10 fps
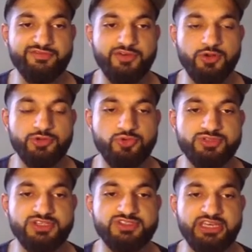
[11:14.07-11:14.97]
follow
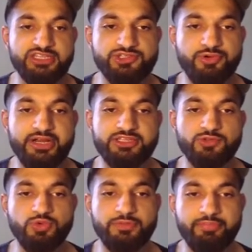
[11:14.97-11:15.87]
users that
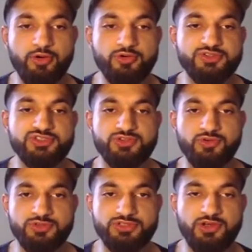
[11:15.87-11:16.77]
interacted with posts
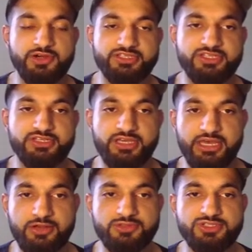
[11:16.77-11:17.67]
on targeted
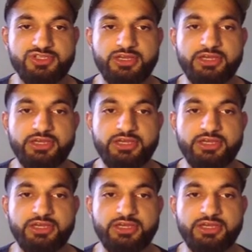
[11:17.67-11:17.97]
accounts.